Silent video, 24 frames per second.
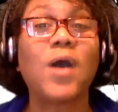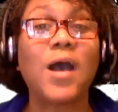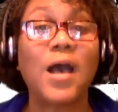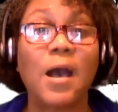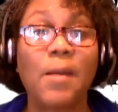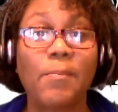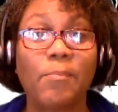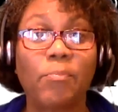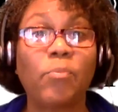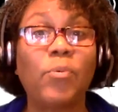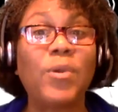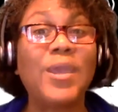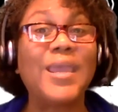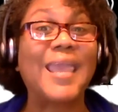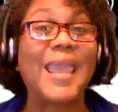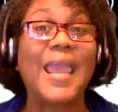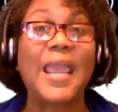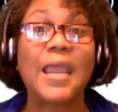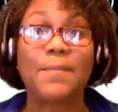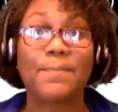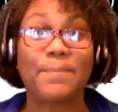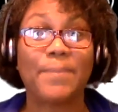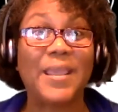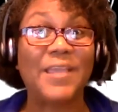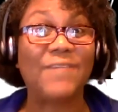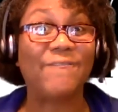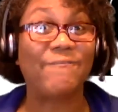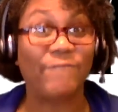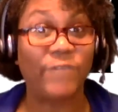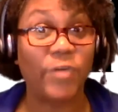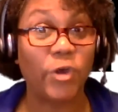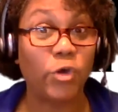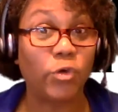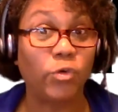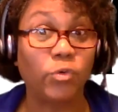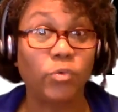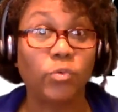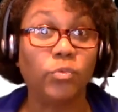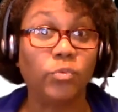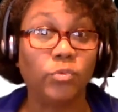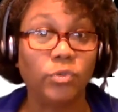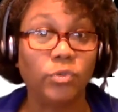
up. We can't be fooled.